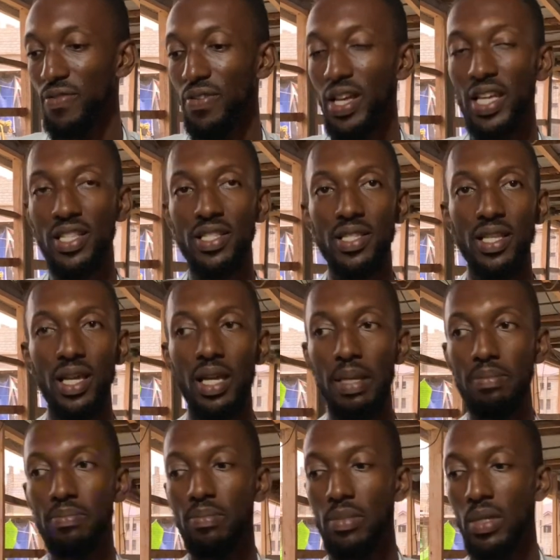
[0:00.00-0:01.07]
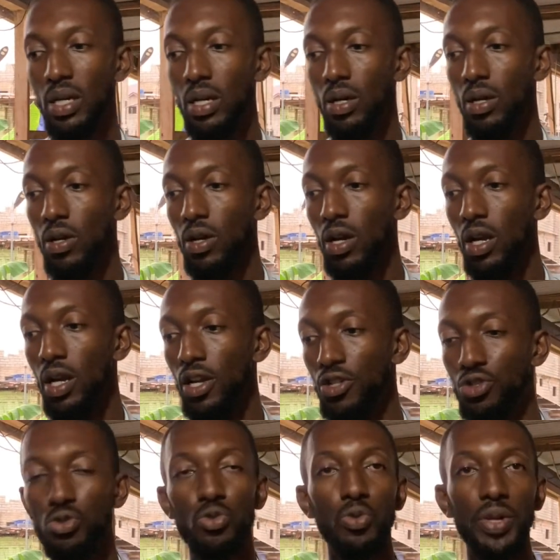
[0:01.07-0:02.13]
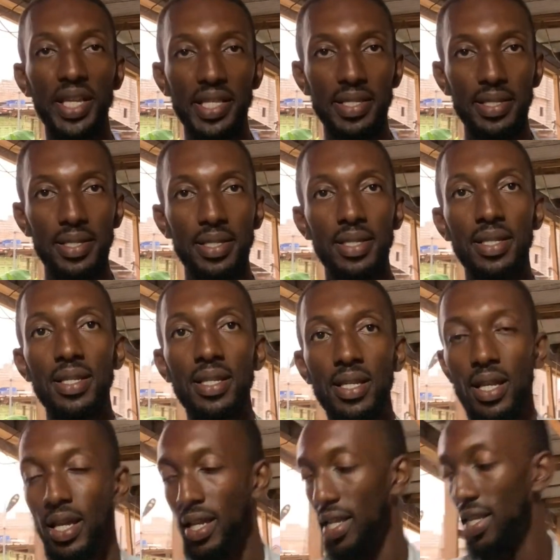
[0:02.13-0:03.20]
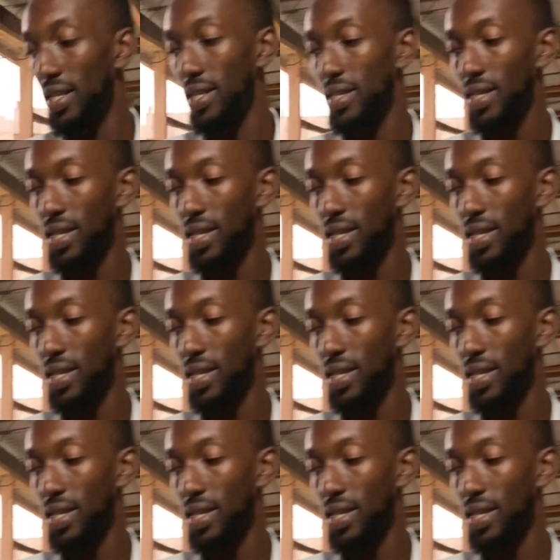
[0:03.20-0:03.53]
first 2 weeks. And this is